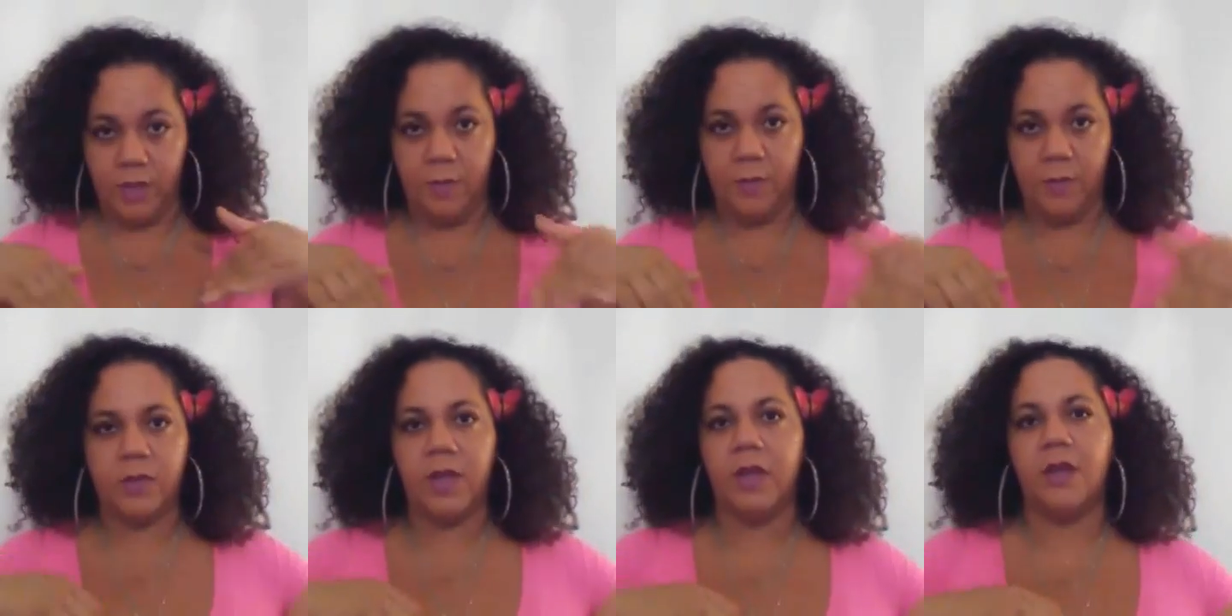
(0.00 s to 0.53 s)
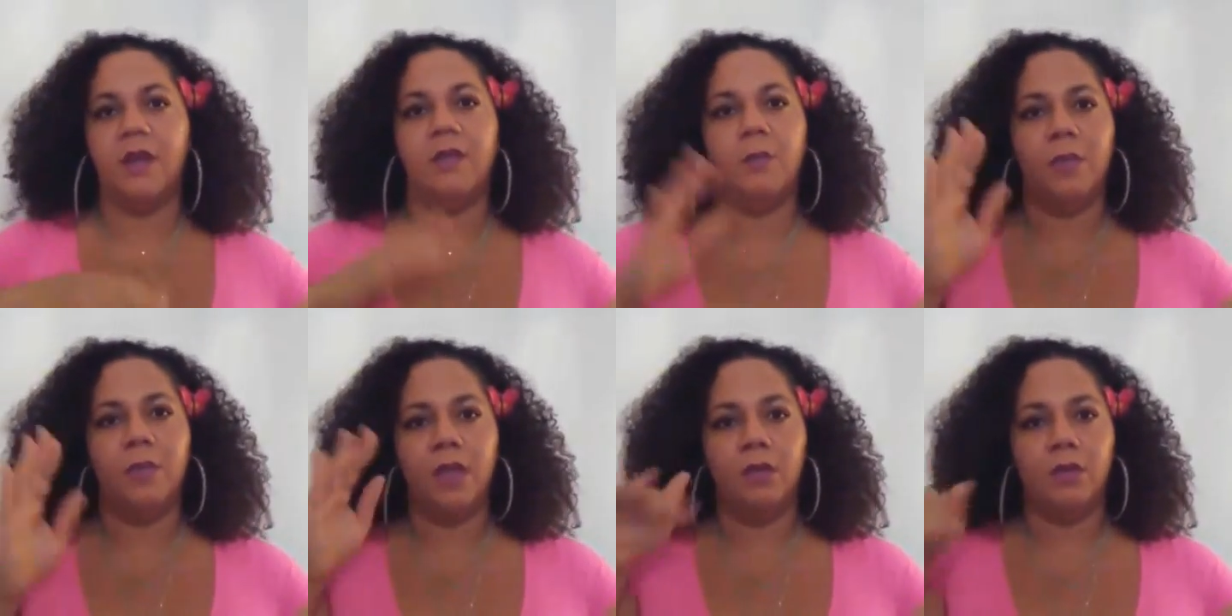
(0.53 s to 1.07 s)
numbers, okay? And the
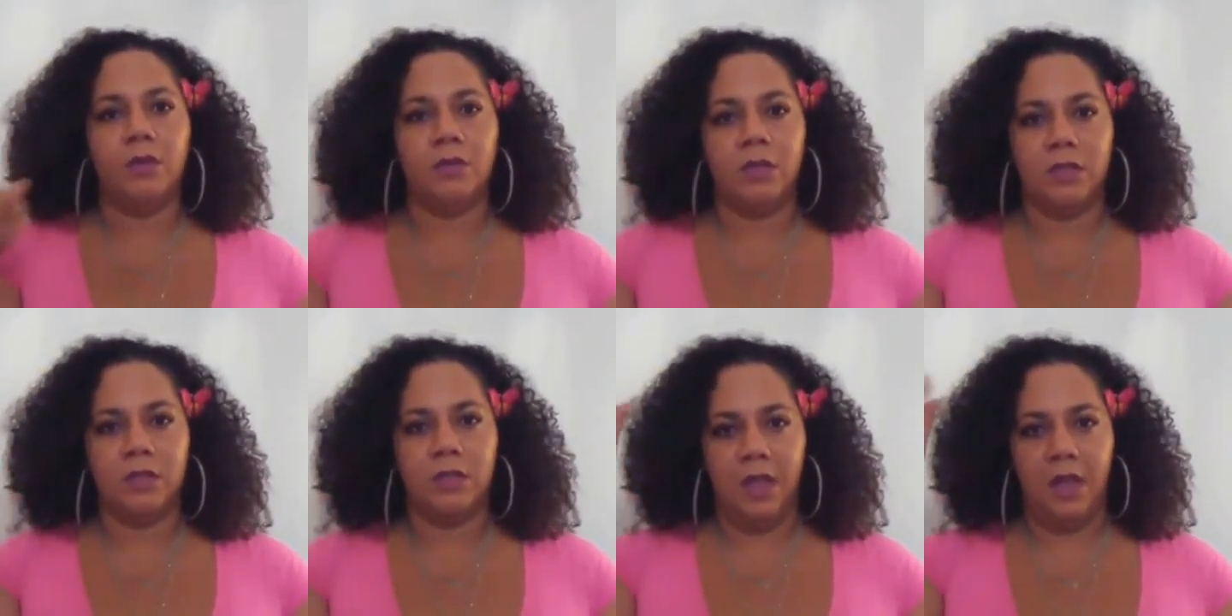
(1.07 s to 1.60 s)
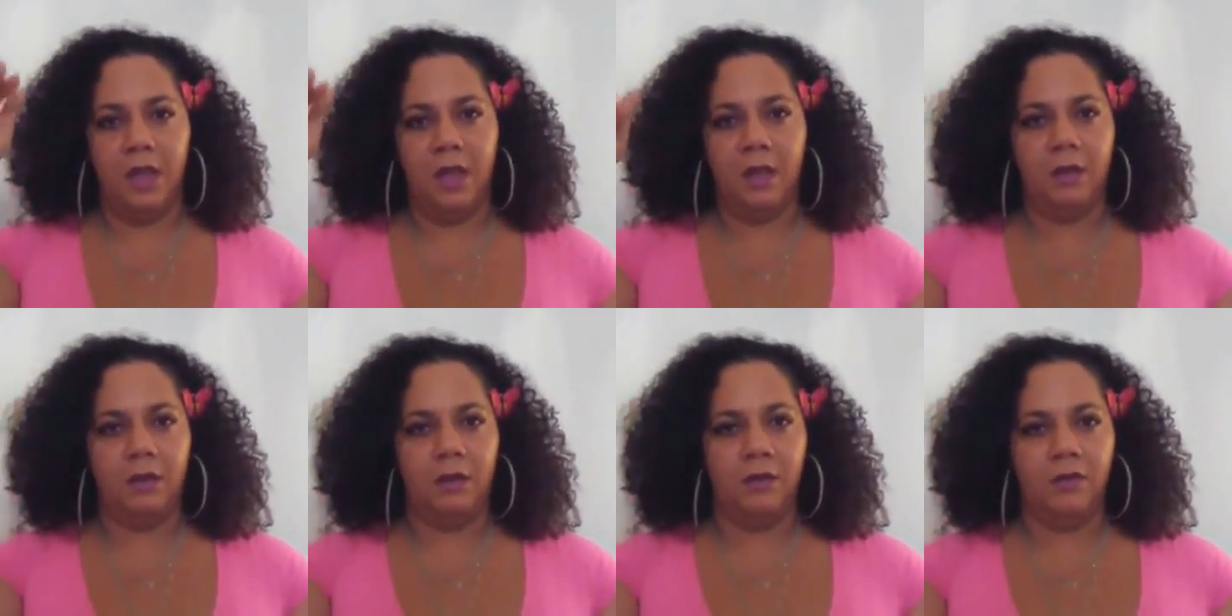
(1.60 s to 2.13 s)
man, you can just add
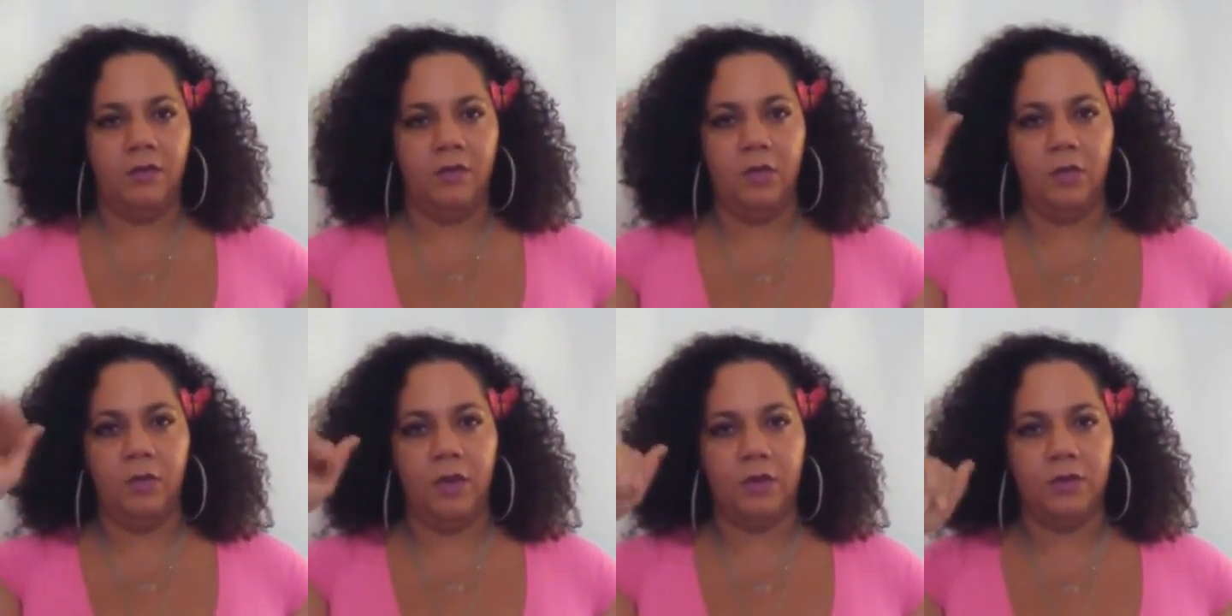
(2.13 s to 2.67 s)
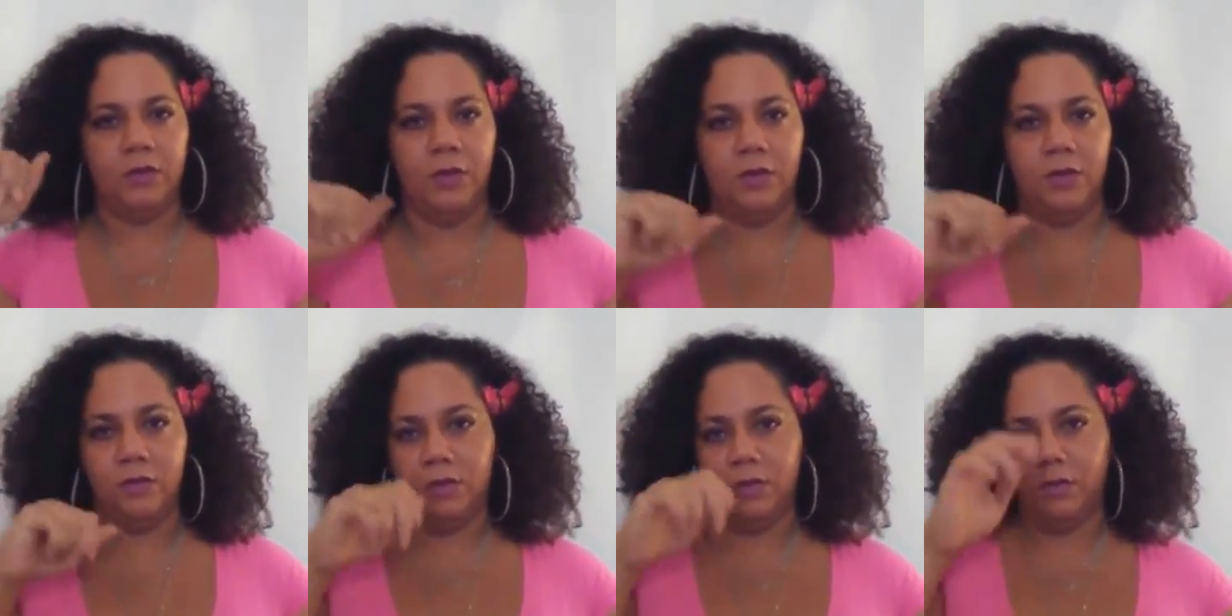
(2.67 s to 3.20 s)
a few extra
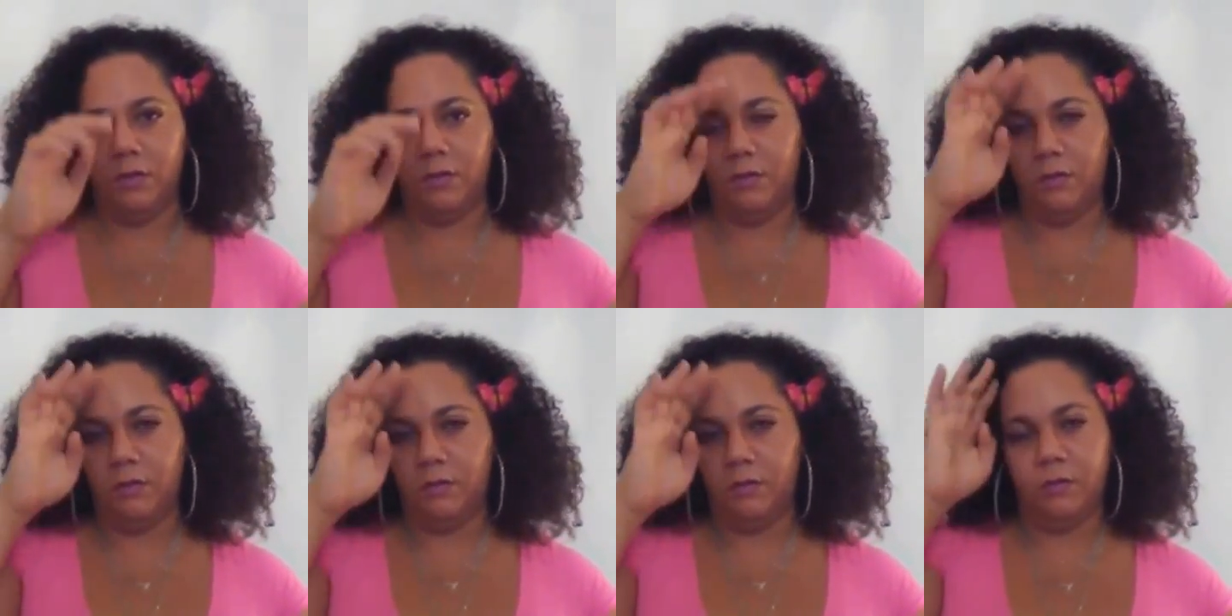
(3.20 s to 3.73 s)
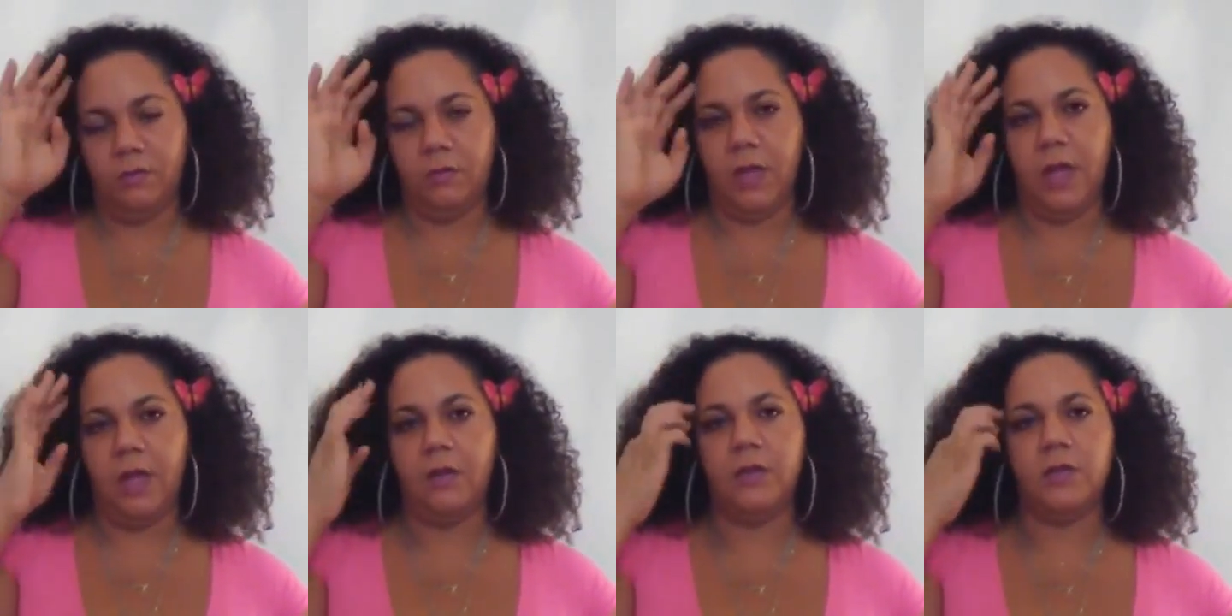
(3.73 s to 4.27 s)
100
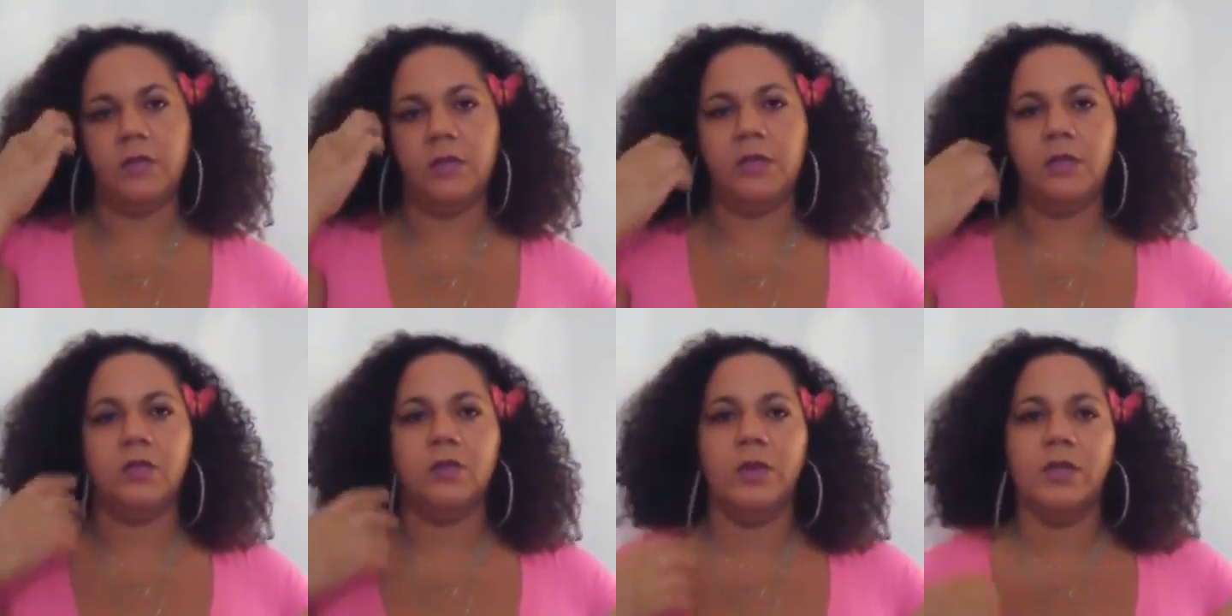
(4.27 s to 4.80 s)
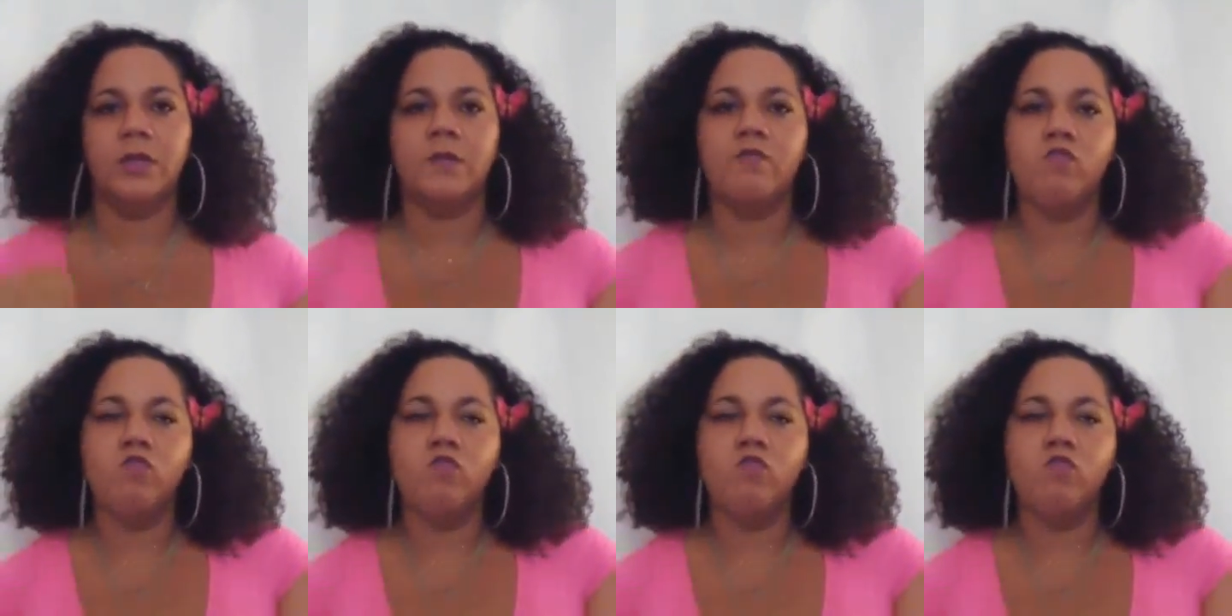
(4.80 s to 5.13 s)
calories to the situation.